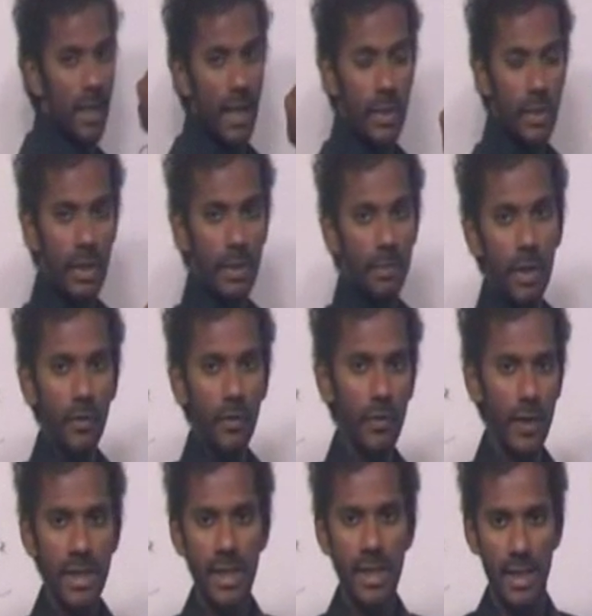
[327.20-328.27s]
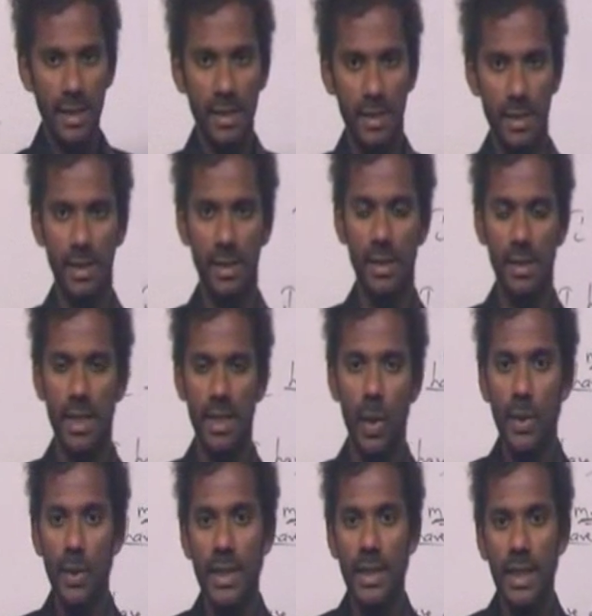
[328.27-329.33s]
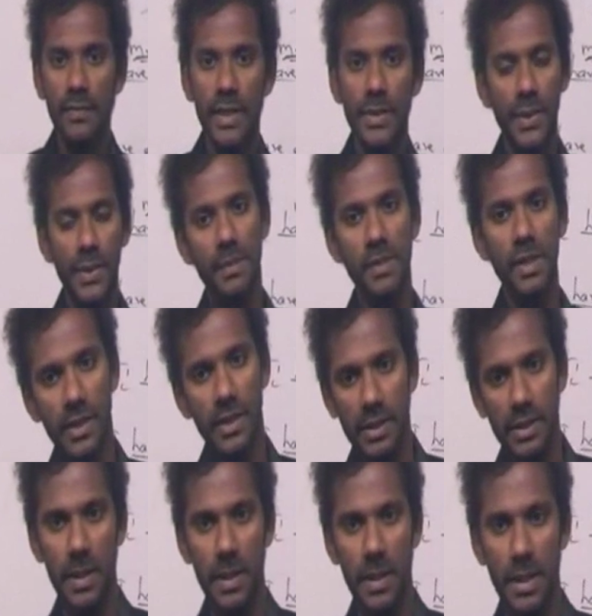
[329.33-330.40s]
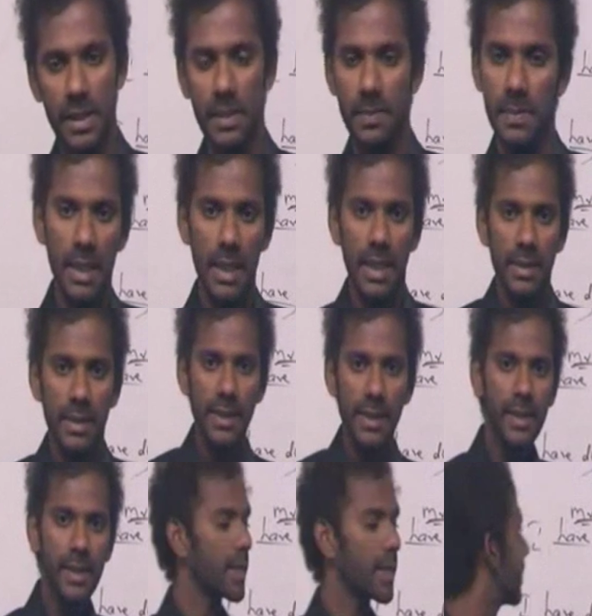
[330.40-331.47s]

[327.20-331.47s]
I told you in perfect tenses, only V3 comes and V3 must come. This